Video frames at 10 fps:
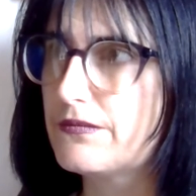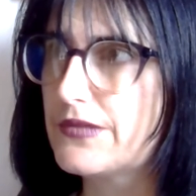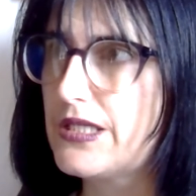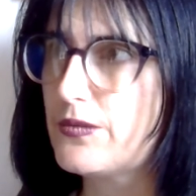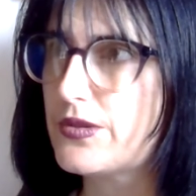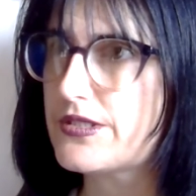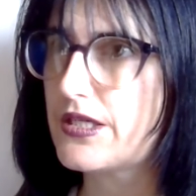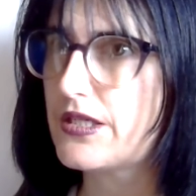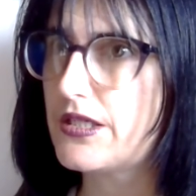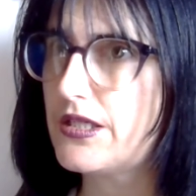
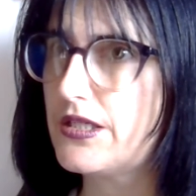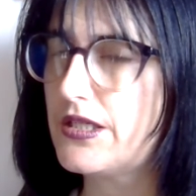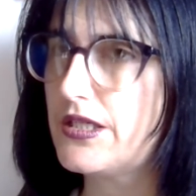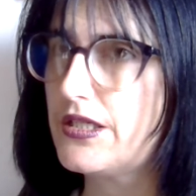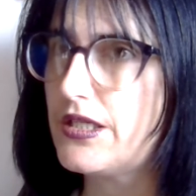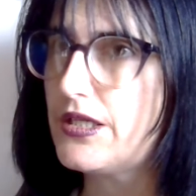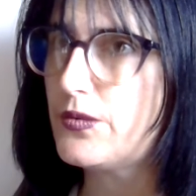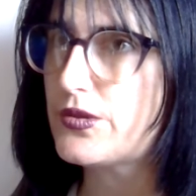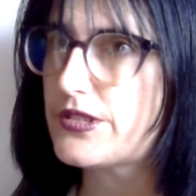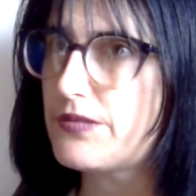it
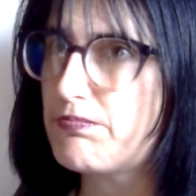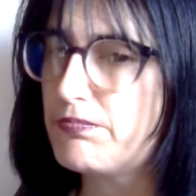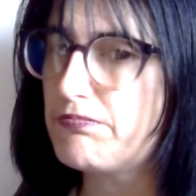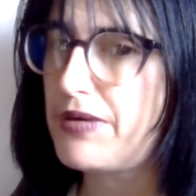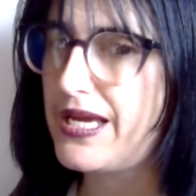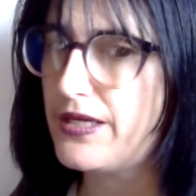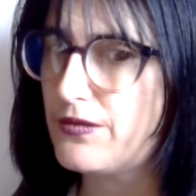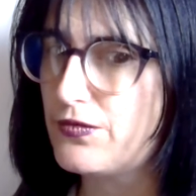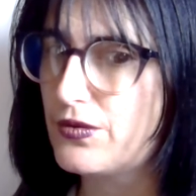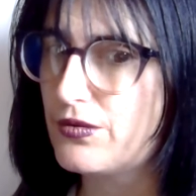was
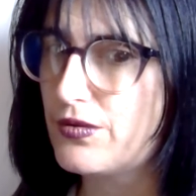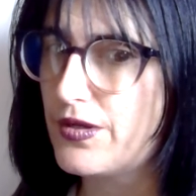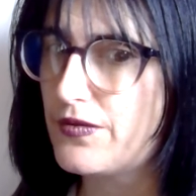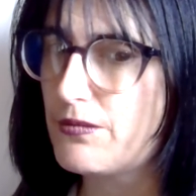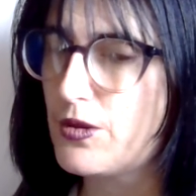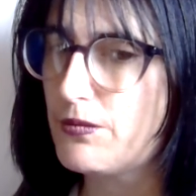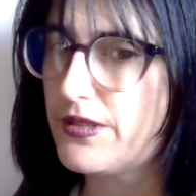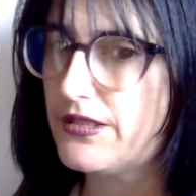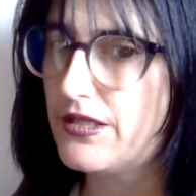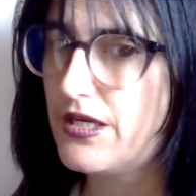painful in the
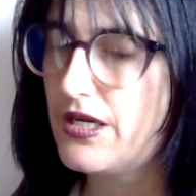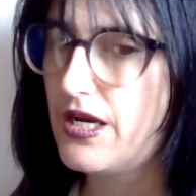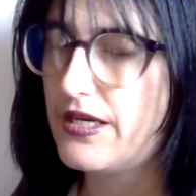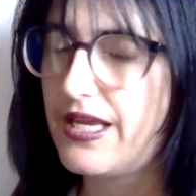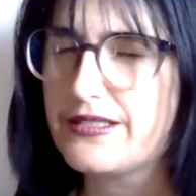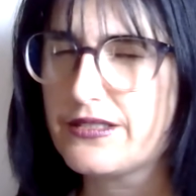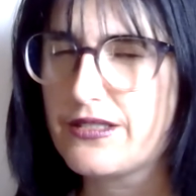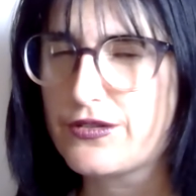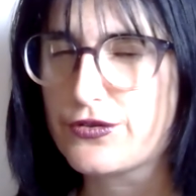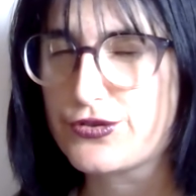moment, and I didn't
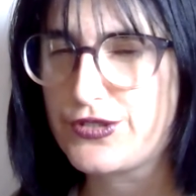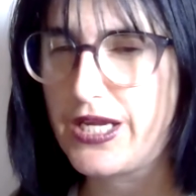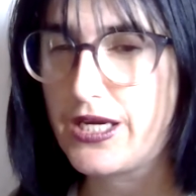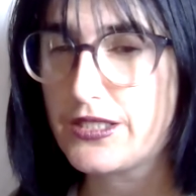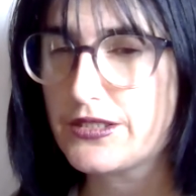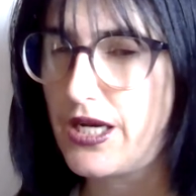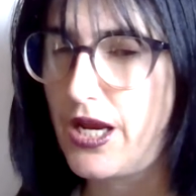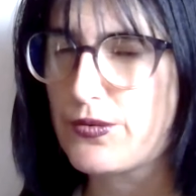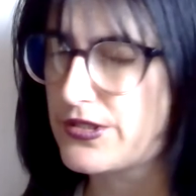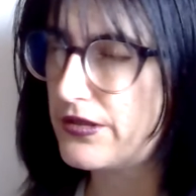understand, and I
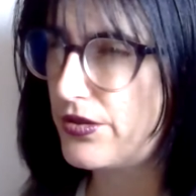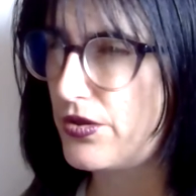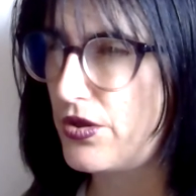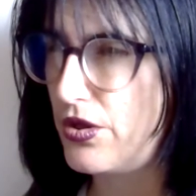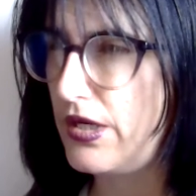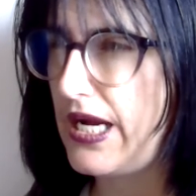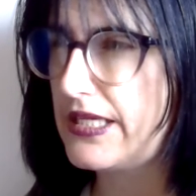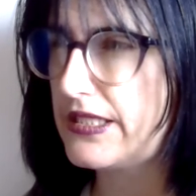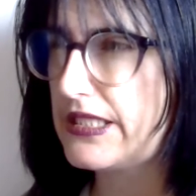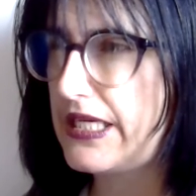was a little girl, and
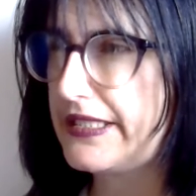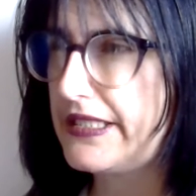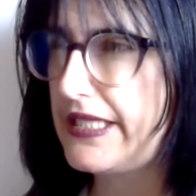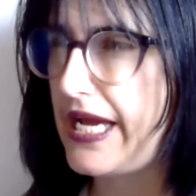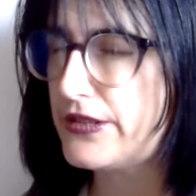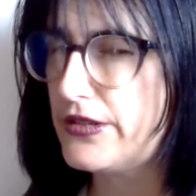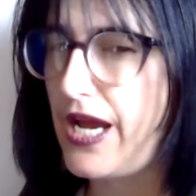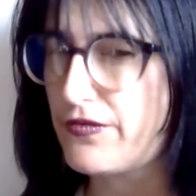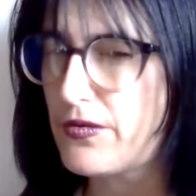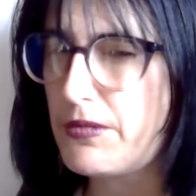I
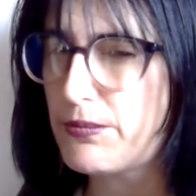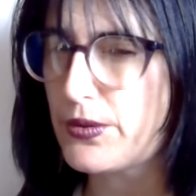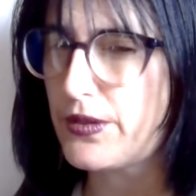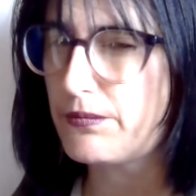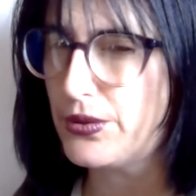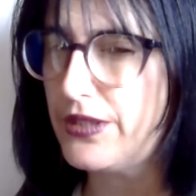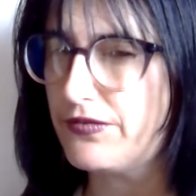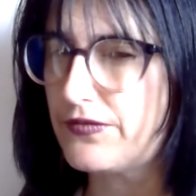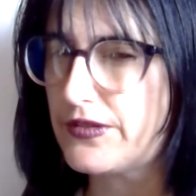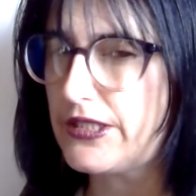remember it pretty
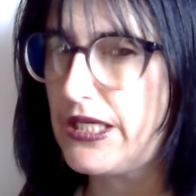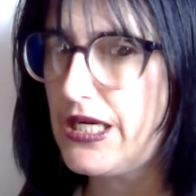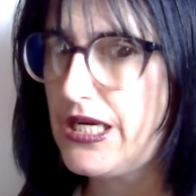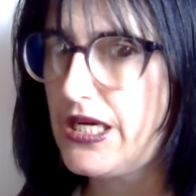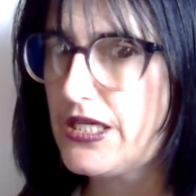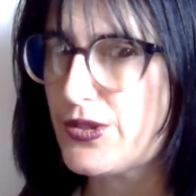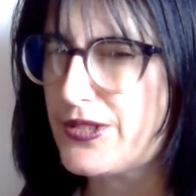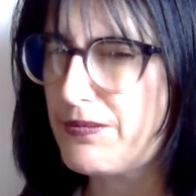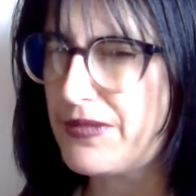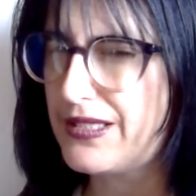vividly. So
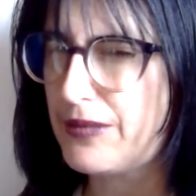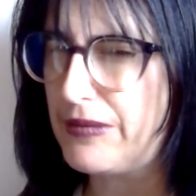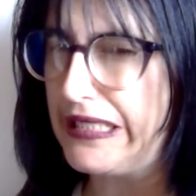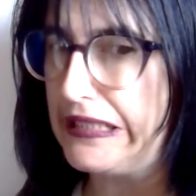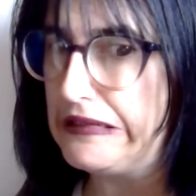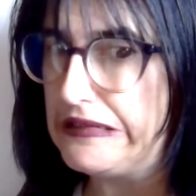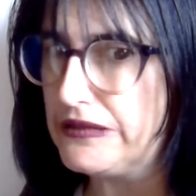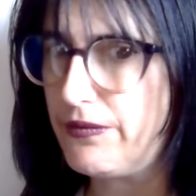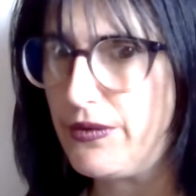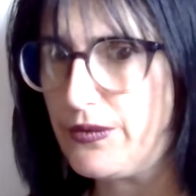something I'm like,
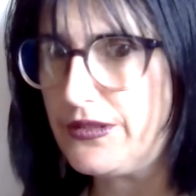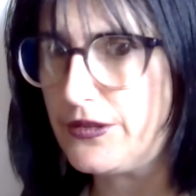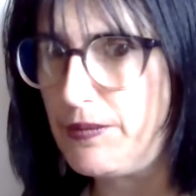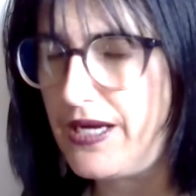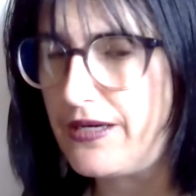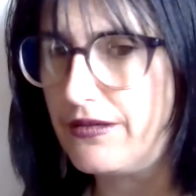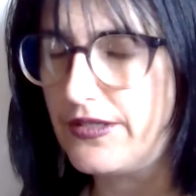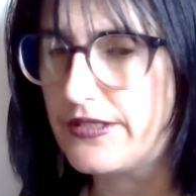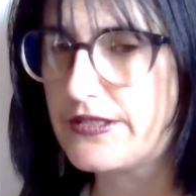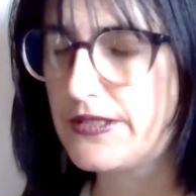do I want to look back on
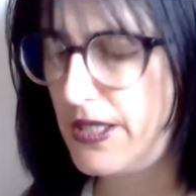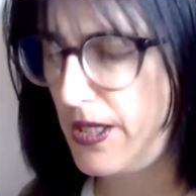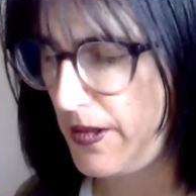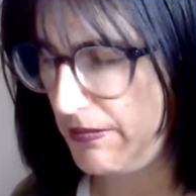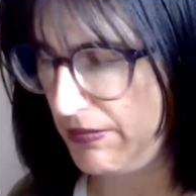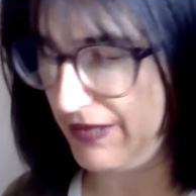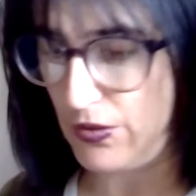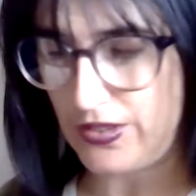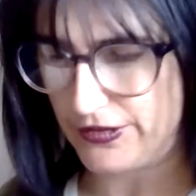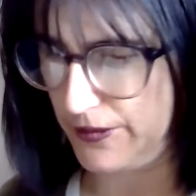this? But I'm
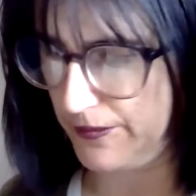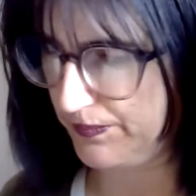going to.